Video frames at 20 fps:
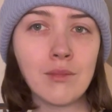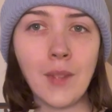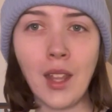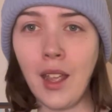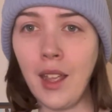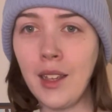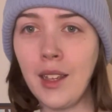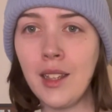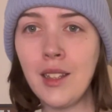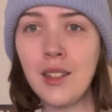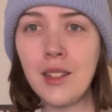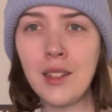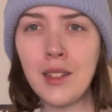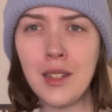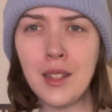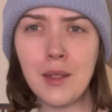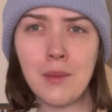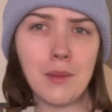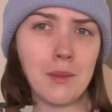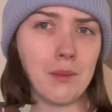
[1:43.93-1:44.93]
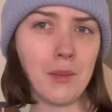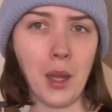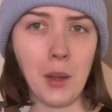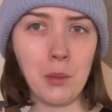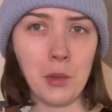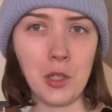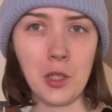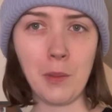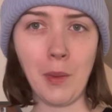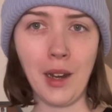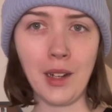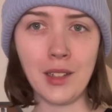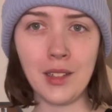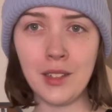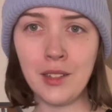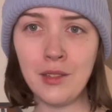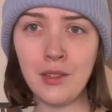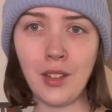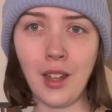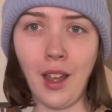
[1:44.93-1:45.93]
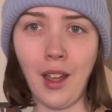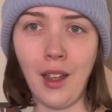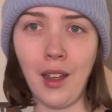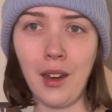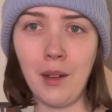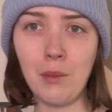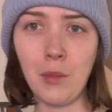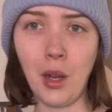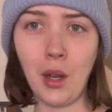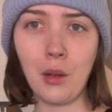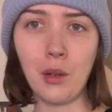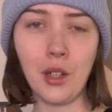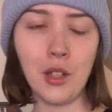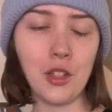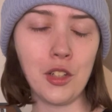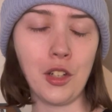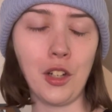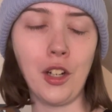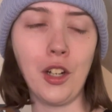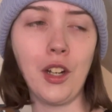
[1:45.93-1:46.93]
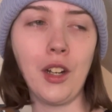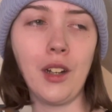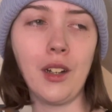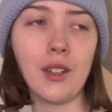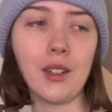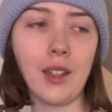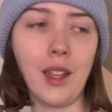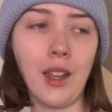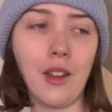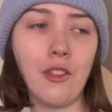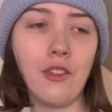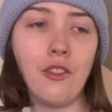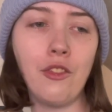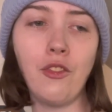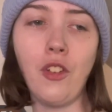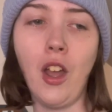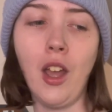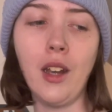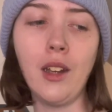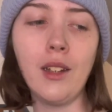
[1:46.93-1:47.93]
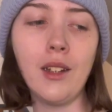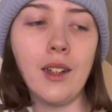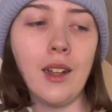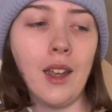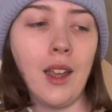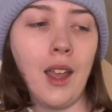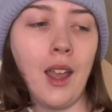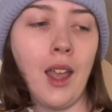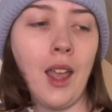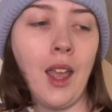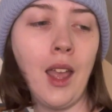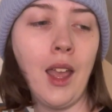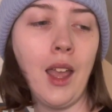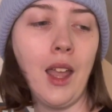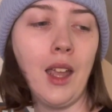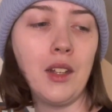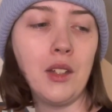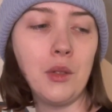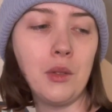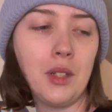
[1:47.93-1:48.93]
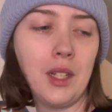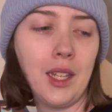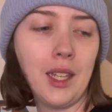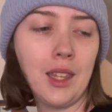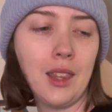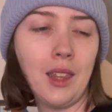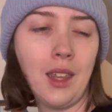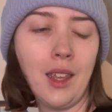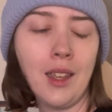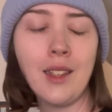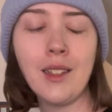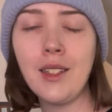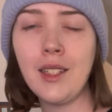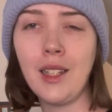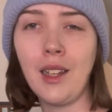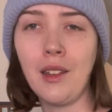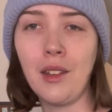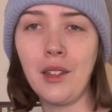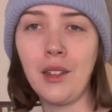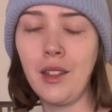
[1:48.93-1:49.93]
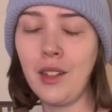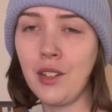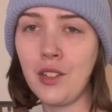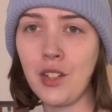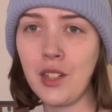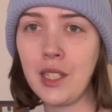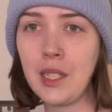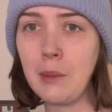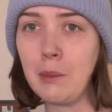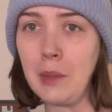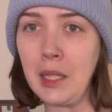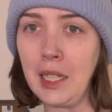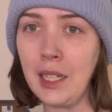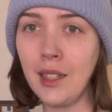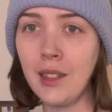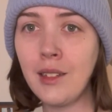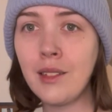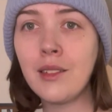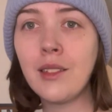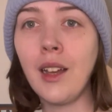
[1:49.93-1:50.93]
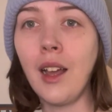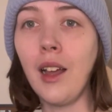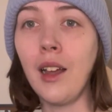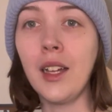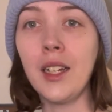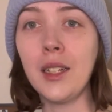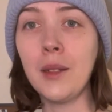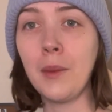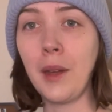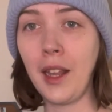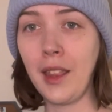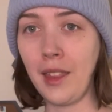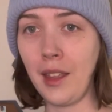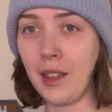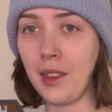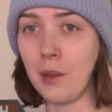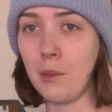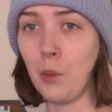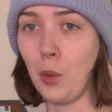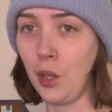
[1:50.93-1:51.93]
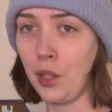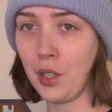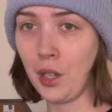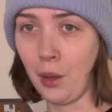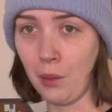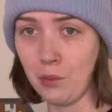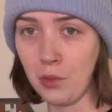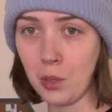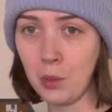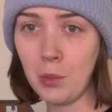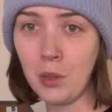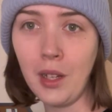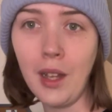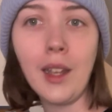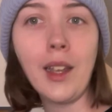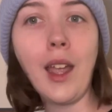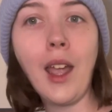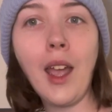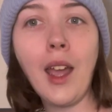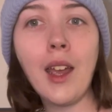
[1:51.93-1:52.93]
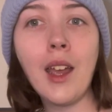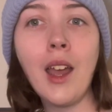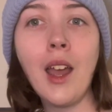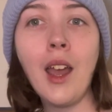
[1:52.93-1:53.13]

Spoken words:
I guess just my perspective. I'm not quite sure like fun and unique things other than just me. I think the more comfortable I get